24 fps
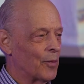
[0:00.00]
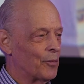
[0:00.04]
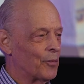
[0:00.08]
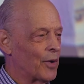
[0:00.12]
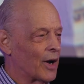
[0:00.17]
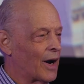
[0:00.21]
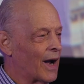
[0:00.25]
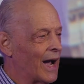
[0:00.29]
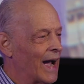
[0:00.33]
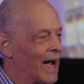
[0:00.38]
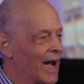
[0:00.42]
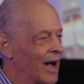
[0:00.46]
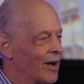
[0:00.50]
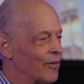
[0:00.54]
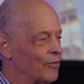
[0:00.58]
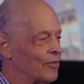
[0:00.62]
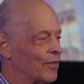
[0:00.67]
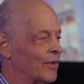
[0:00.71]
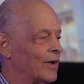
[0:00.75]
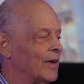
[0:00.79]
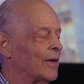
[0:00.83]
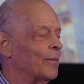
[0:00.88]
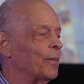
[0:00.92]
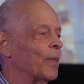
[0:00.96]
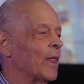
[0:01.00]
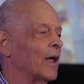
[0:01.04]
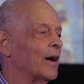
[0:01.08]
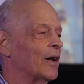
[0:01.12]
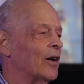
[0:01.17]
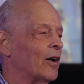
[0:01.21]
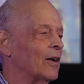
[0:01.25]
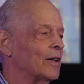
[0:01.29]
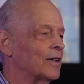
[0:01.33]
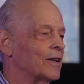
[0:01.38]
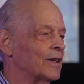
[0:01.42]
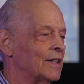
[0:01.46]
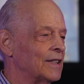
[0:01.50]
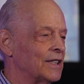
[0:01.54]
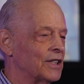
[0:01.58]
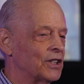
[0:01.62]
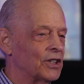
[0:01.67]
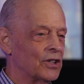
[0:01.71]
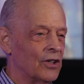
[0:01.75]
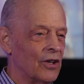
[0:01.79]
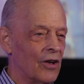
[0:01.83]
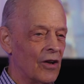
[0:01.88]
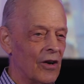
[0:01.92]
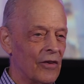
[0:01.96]
But I have an
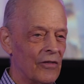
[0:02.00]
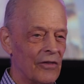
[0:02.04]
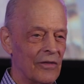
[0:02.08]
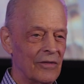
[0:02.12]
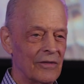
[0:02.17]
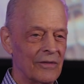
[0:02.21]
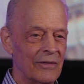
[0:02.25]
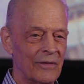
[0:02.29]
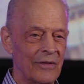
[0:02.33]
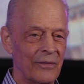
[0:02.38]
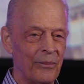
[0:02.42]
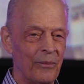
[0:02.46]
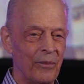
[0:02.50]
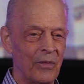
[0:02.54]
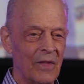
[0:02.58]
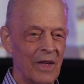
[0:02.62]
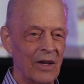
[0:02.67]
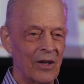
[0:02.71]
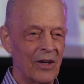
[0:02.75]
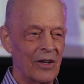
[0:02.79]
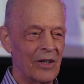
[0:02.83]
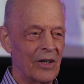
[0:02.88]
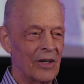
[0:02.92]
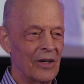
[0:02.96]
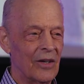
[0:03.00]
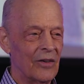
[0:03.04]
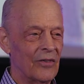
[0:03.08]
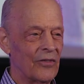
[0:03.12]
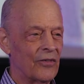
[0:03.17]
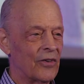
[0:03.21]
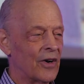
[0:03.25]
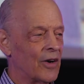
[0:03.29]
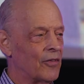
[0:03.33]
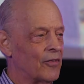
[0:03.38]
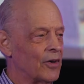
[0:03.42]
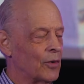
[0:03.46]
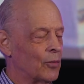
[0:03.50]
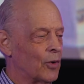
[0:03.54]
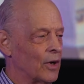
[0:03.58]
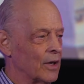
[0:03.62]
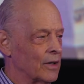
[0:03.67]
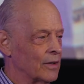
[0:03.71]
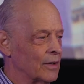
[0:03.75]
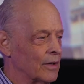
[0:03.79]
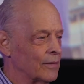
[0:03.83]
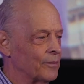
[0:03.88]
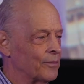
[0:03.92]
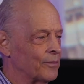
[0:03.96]
unconditional love for
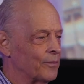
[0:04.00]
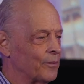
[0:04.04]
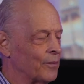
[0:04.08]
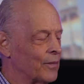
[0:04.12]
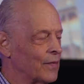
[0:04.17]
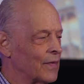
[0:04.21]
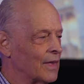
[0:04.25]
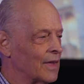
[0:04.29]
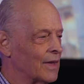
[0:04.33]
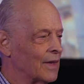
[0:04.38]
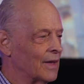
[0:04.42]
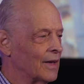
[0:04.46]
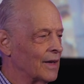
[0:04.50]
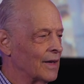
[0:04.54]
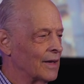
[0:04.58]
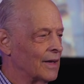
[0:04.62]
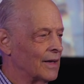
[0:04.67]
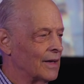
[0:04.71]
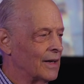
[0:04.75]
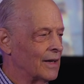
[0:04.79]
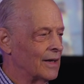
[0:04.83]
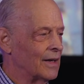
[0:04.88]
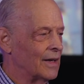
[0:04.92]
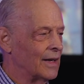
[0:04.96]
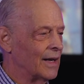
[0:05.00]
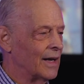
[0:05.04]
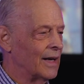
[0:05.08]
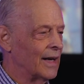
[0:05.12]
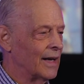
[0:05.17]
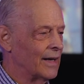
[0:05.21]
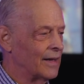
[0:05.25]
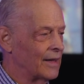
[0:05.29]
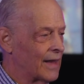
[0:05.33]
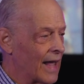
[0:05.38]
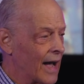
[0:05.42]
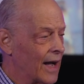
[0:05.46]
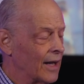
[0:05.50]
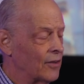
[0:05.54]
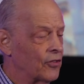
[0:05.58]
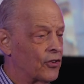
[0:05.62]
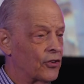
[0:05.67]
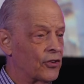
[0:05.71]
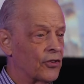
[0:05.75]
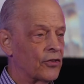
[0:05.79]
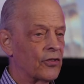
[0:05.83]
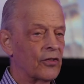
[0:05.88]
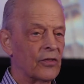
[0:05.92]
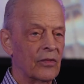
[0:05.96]
everyone. And
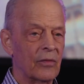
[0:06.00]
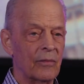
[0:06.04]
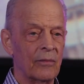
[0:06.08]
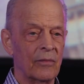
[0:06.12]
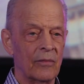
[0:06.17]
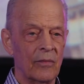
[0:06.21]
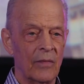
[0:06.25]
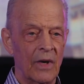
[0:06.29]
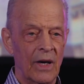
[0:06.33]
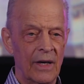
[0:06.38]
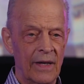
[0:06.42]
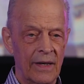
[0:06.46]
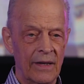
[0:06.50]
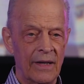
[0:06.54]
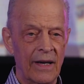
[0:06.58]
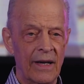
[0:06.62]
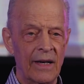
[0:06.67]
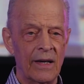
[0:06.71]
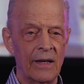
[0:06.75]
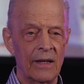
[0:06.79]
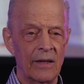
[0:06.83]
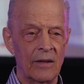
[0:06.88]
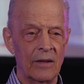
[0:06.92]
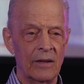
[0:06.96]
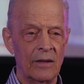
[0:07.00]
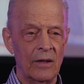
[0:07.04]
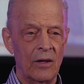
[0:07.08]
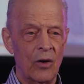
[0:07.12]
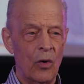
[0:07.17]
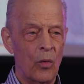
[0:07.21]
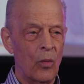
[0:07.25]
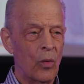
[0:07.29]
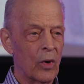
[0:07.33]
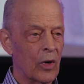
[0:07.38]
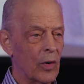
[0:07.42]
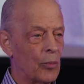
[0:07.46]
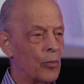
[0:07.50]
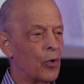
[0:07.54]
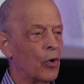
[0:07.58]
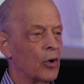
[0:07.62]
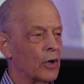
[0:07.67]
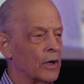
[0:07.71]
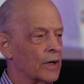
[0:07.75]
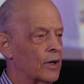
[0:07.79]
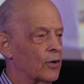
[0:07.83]
that's, again, what a born